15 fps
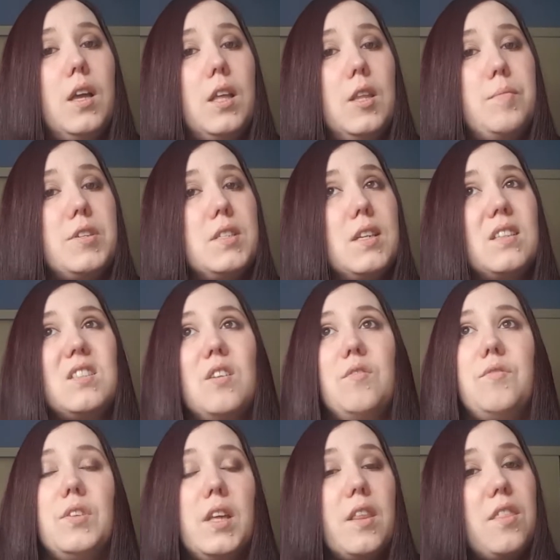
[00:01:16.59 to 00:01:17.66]
glimmer sticks up
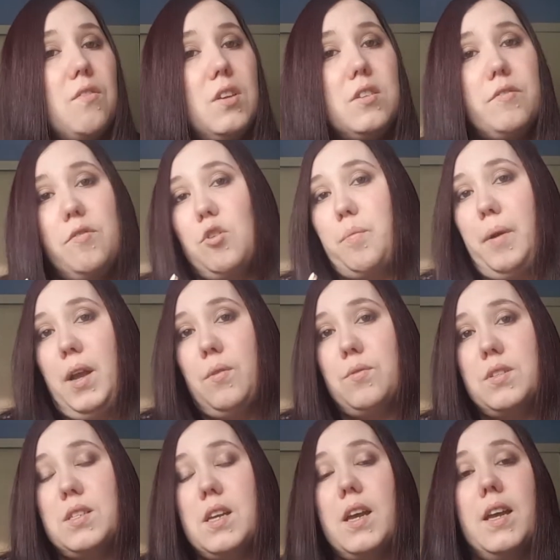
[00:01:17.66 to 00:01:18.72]
for like £3 to £4.